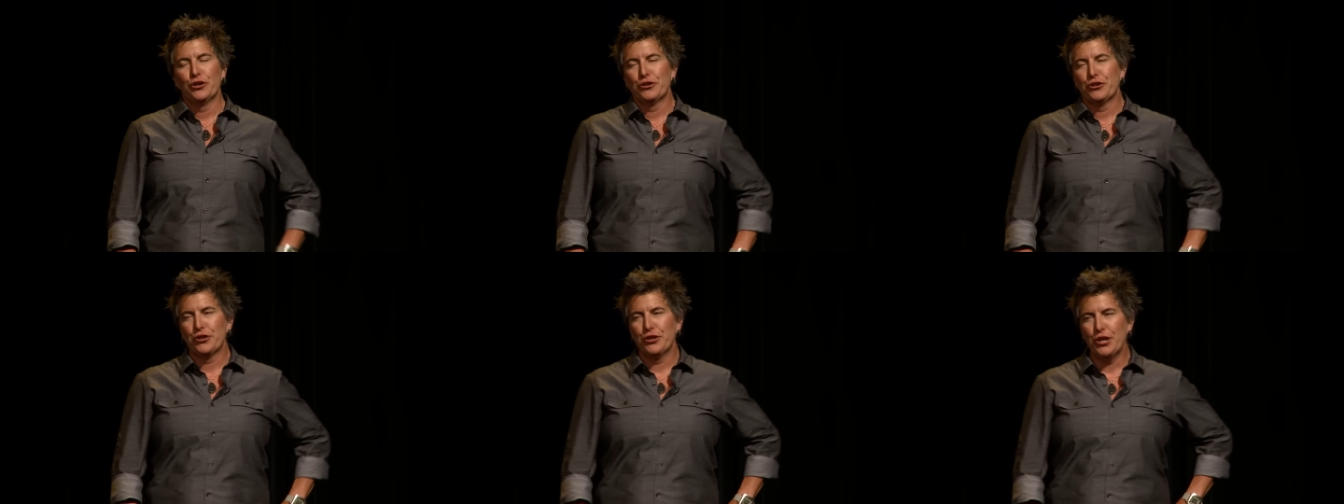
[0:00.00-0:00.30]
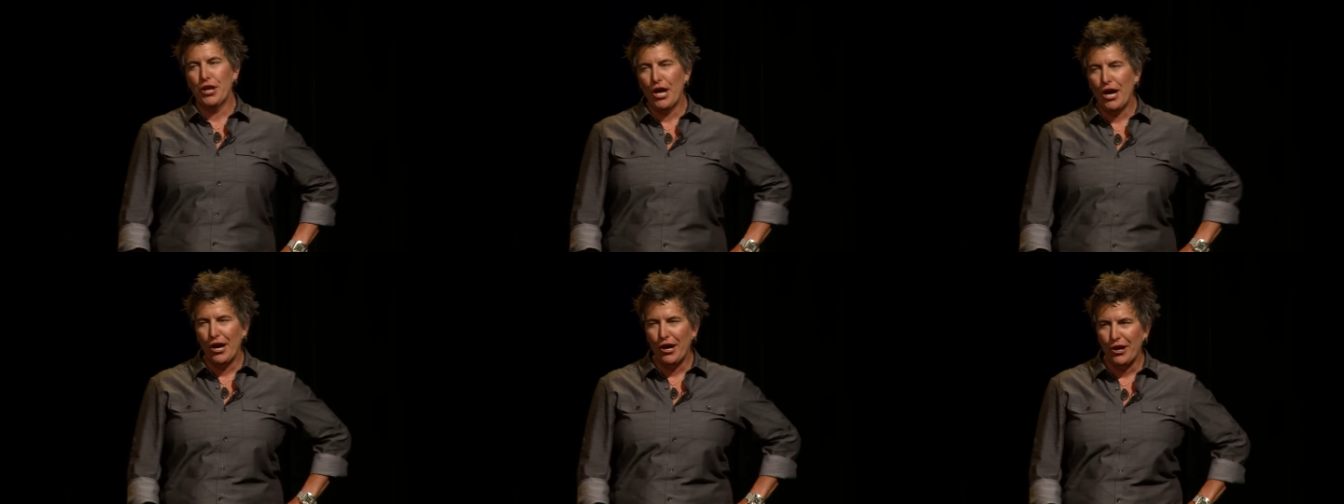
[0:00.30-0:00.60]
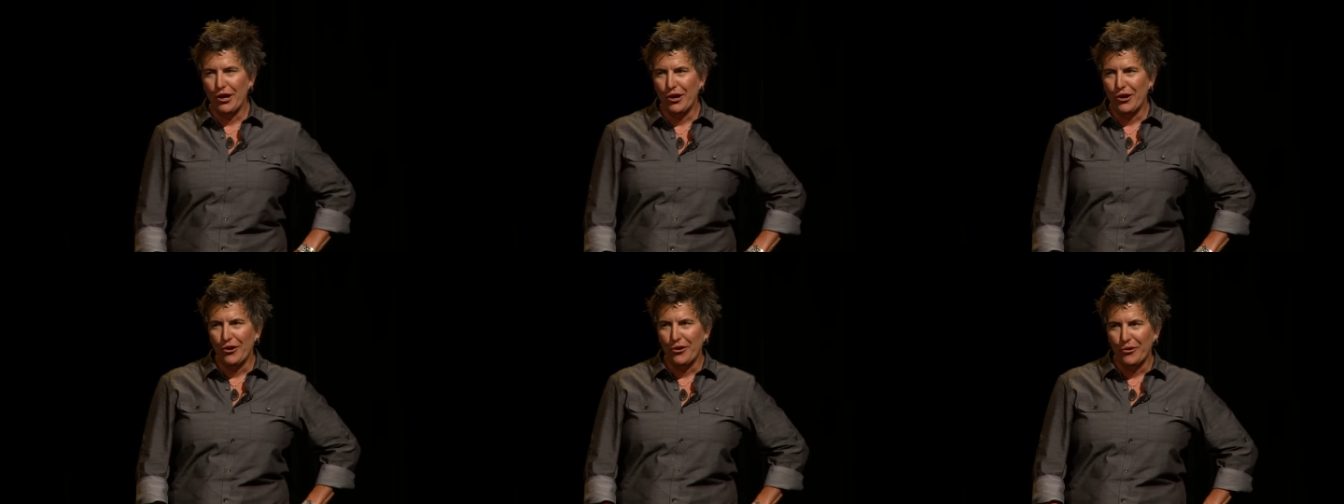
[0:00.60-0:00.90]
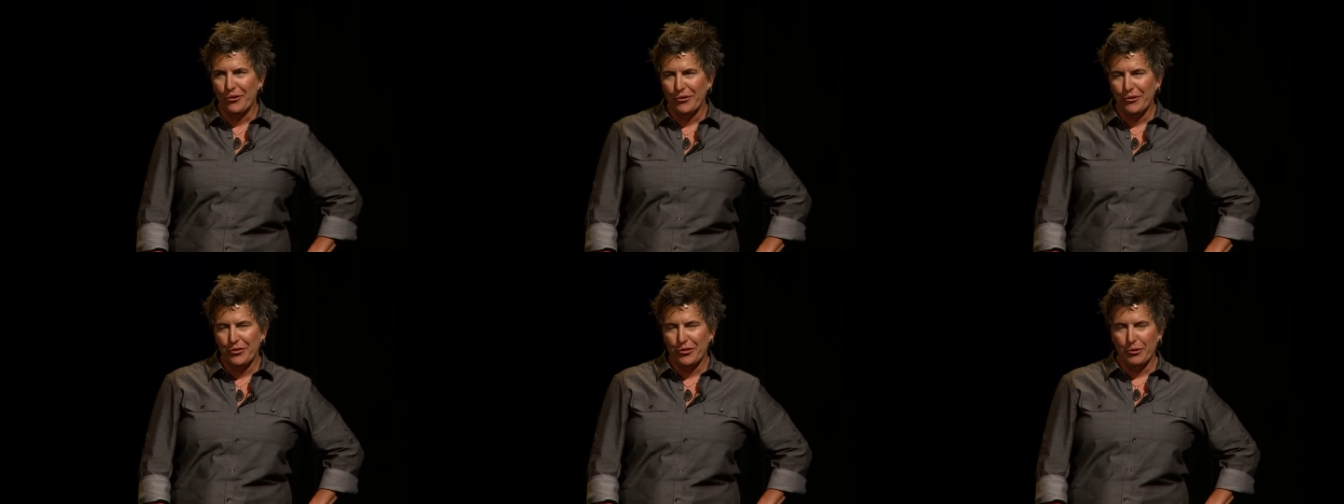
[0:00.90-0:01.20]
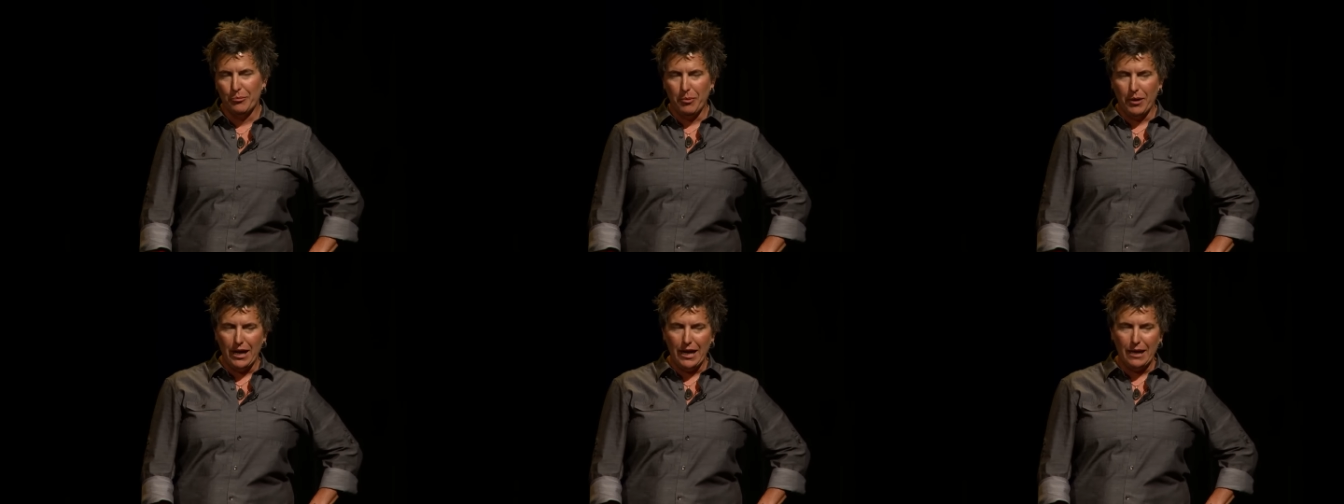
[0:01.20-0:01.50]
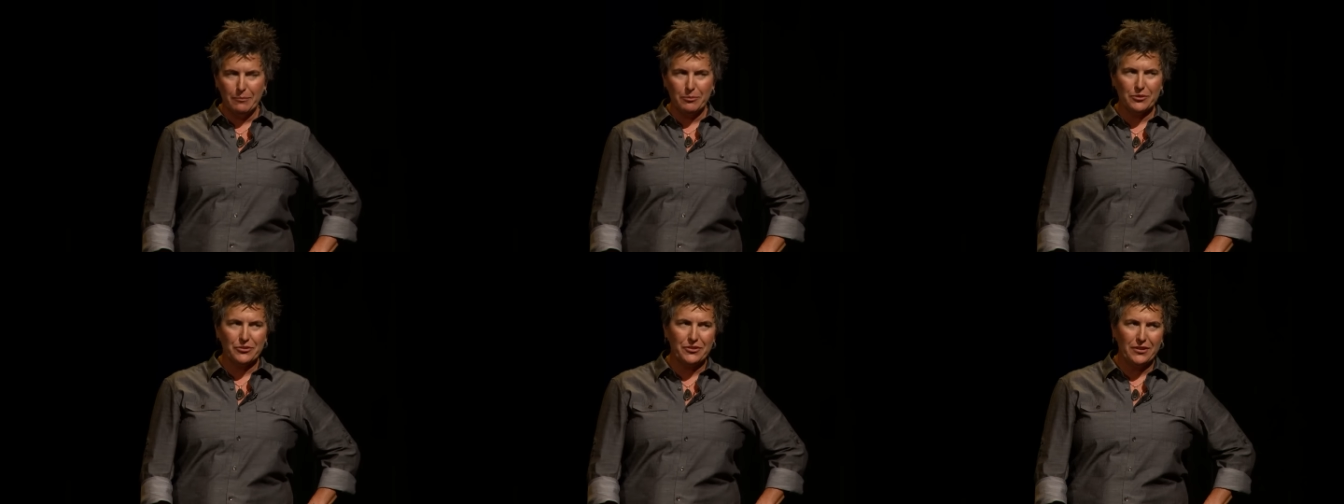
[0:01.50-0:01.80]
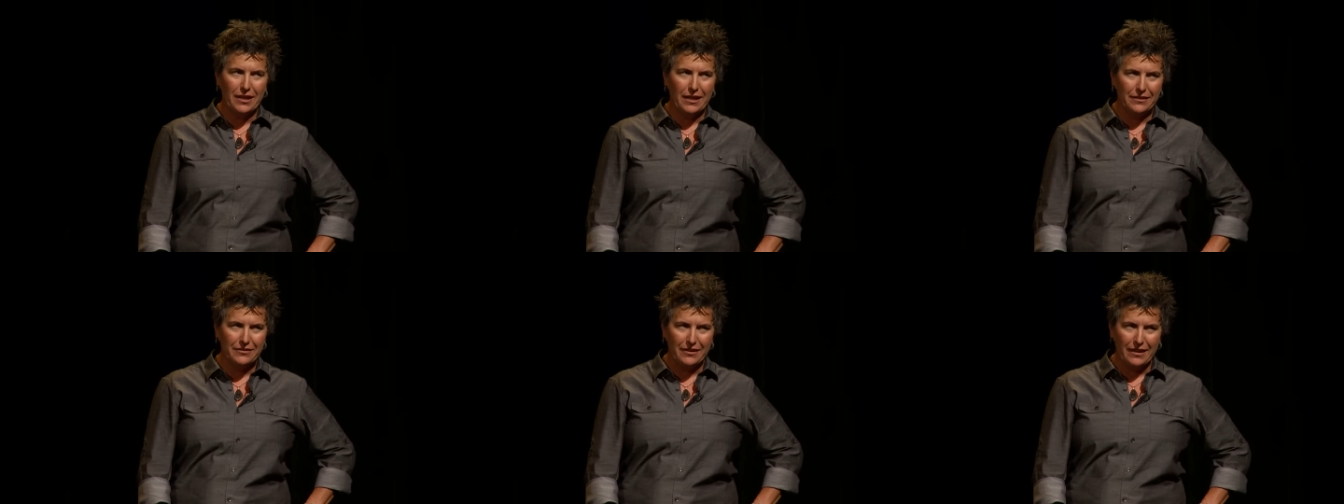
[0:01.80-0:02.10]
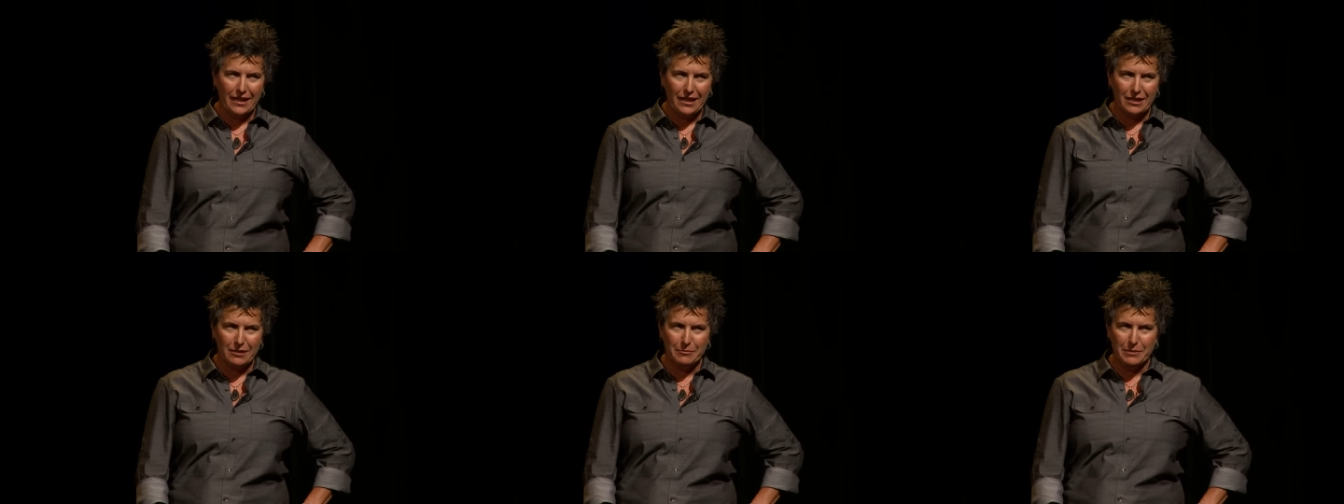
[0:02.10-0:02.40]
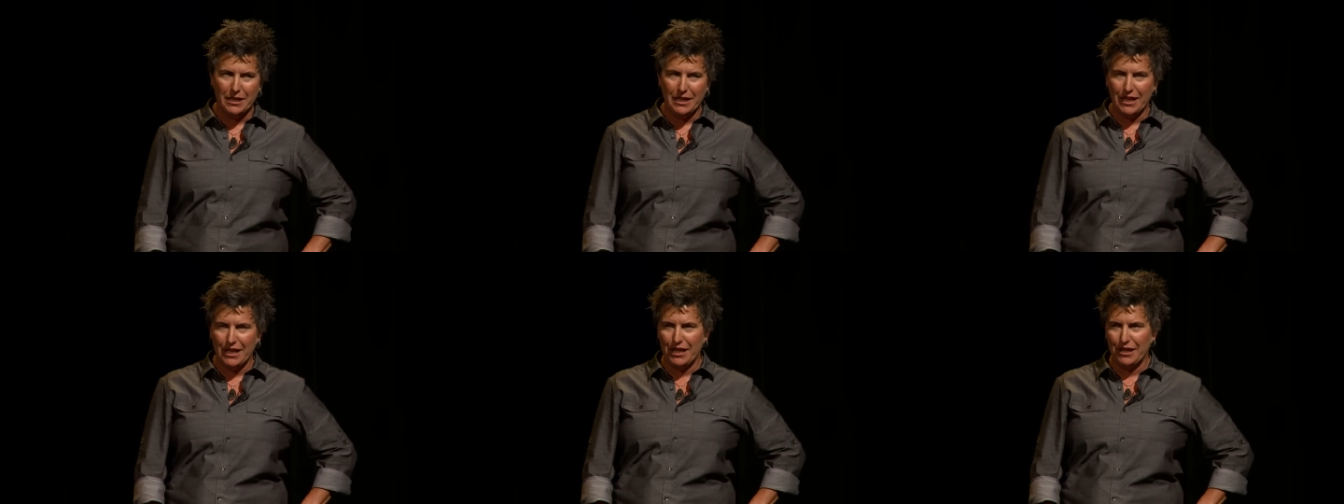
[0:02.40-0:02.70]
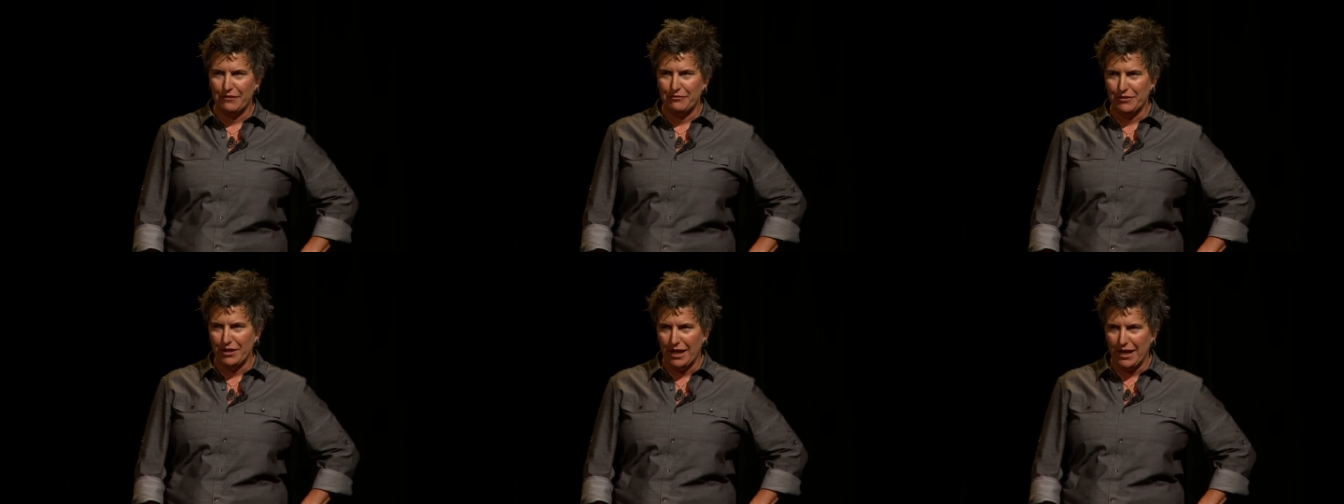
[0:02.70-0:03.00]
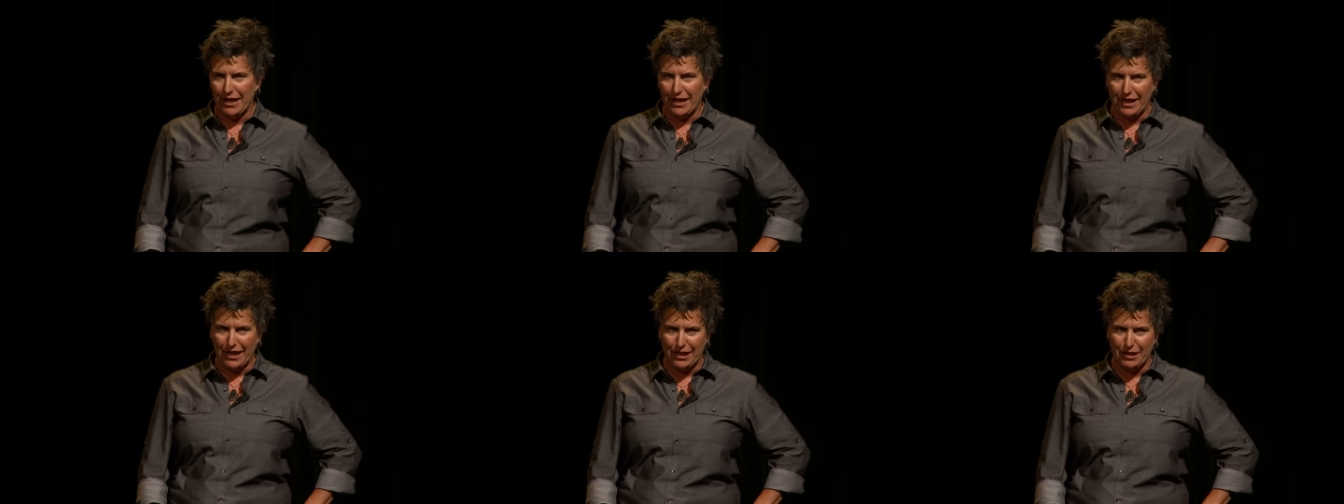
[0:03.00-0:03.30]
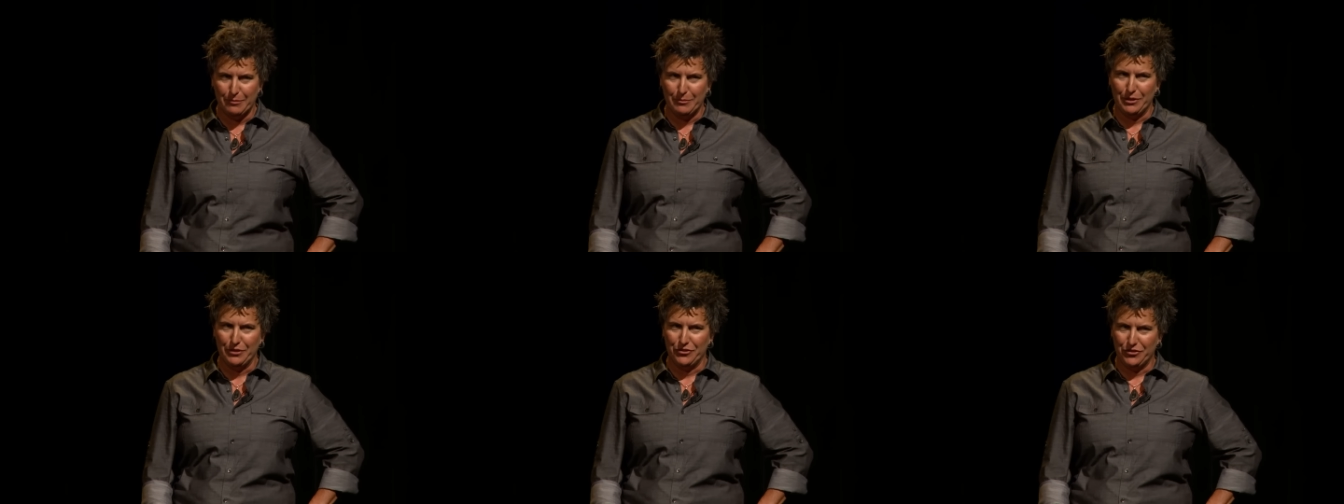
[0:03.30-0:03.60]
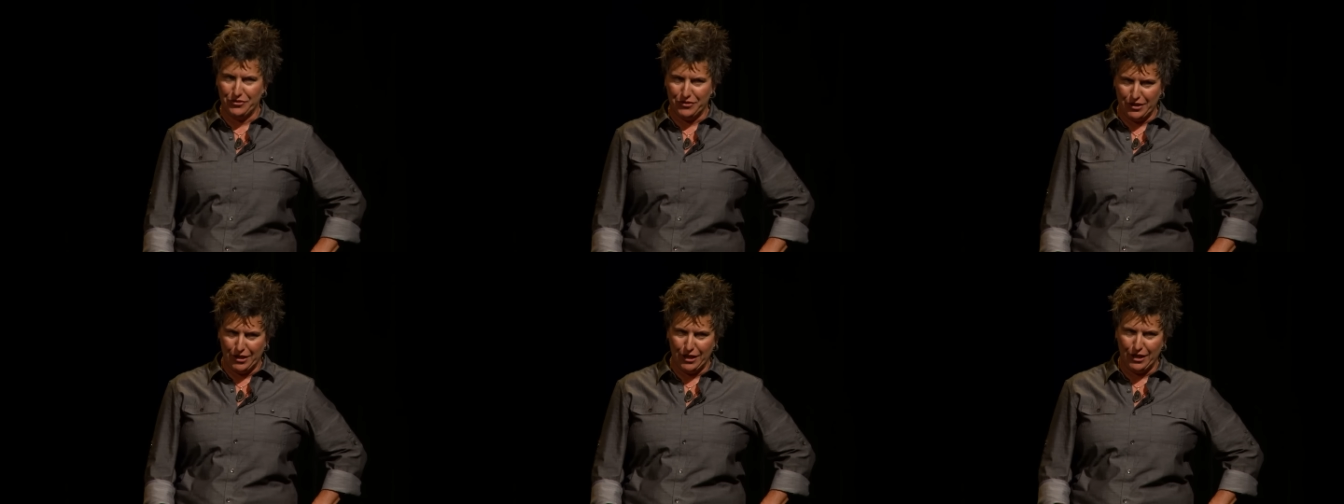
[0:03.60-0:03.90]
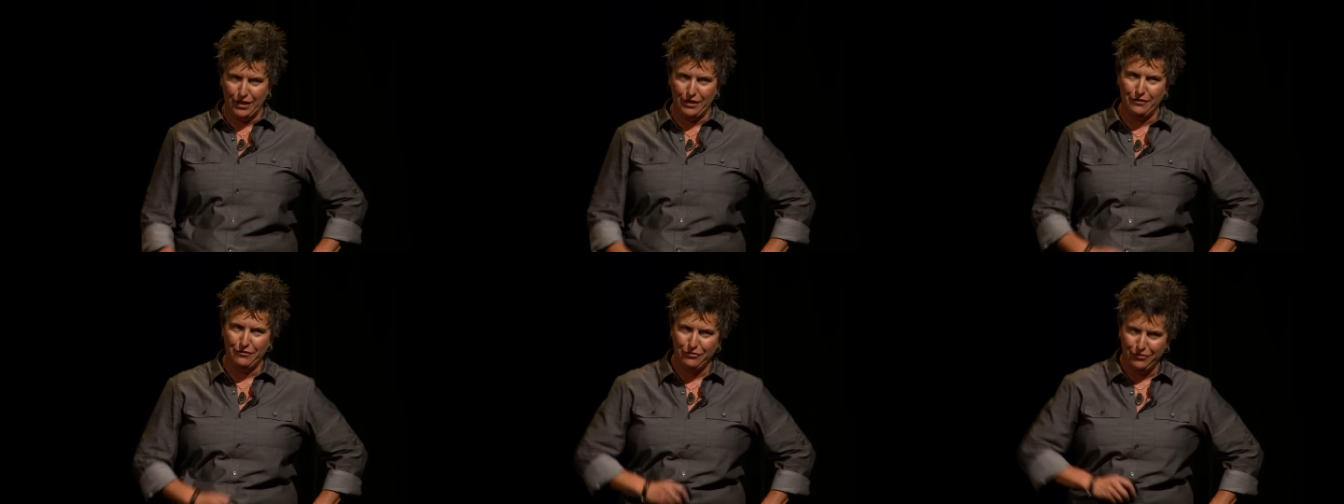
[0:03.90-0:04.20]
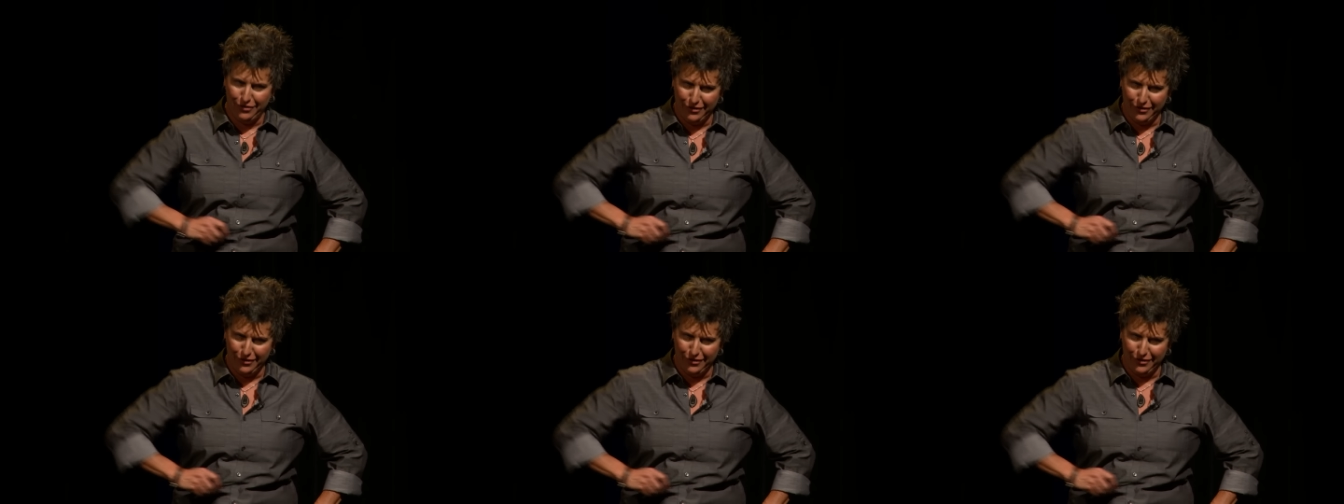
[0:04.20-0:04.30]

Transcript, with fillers: you know, the Bible says Adam and Eve, not Adam and Steve.